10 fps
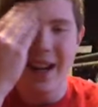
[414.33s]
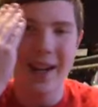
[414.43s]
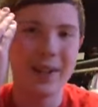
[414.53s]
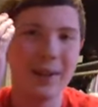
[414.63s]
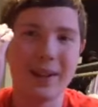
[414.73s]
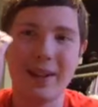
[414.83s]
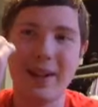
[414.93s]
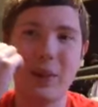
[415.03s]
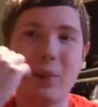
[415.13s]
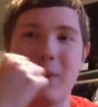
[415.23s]
I know
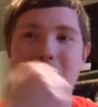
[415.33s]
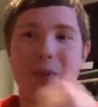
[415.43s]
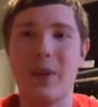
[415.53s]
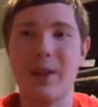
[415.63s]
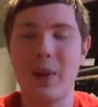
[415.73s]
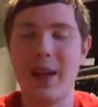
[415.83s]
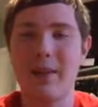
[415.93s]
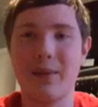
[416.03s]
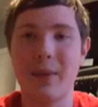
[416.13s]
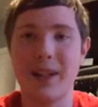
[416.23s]
you're probably just wait, waiting
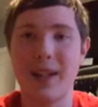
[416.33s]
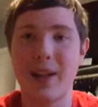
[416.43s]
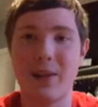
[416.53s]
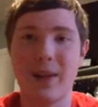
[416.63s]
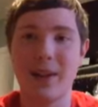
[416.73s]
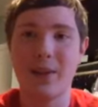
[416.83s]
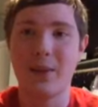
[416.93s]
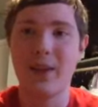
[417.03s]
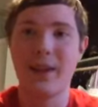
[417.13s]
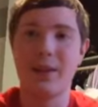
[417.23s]
for me to say who I think is
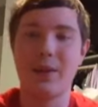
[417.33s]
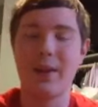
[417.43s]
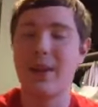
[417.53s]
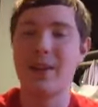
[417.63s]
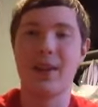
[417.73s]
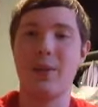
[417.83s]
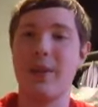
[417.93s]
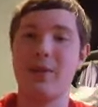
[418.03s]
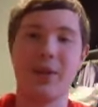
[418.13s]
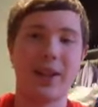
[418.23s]
who I think is gonna
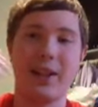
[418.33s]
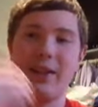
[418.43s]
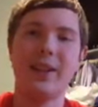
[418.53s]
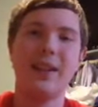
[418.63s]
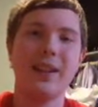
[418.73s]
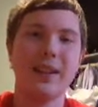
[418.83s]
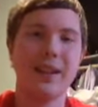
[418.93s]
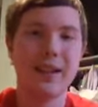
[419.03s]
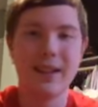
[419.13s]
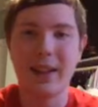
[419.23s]
win. You're just gonna
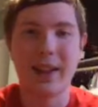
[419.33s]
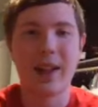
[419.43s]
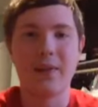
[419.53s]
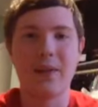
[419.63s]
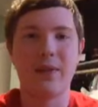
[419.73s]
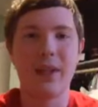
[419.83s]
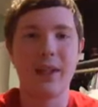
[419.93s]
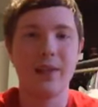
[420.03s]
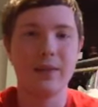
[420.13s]
click off this video.